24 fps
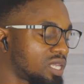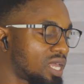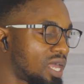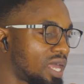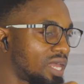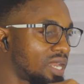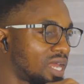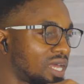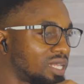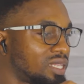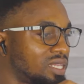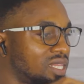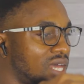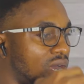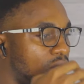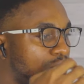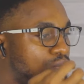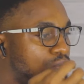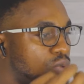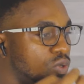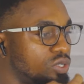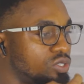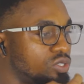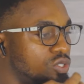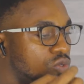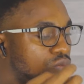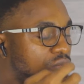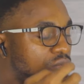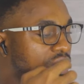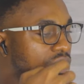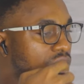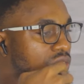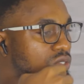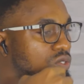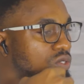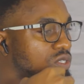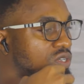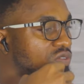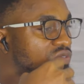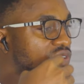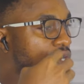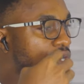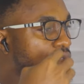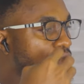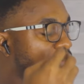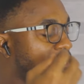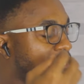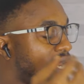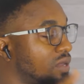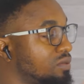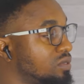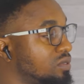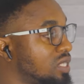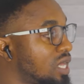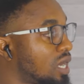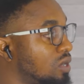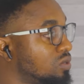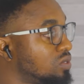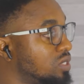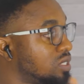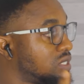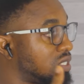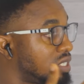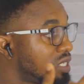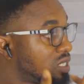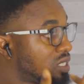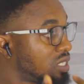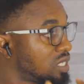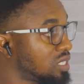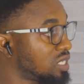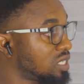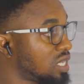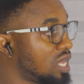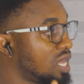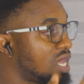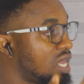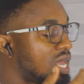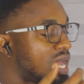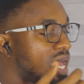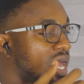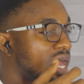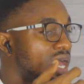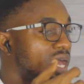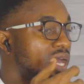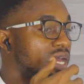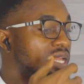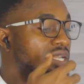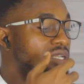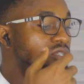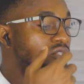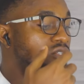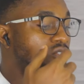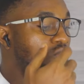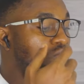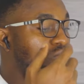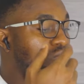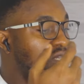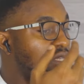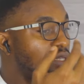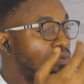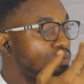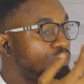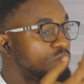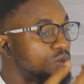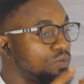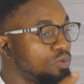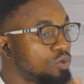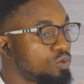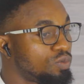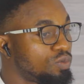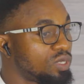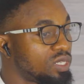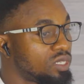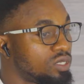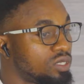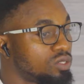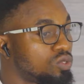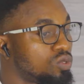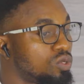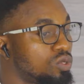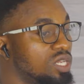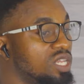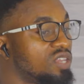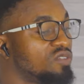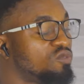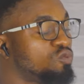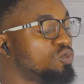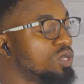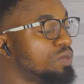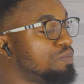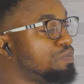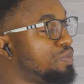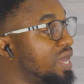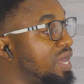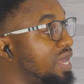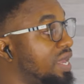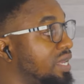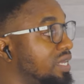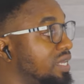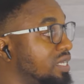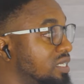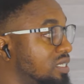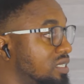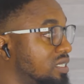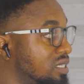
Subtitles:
And at that point, you begin to develop lifestyle diseases and people begin to live with pain.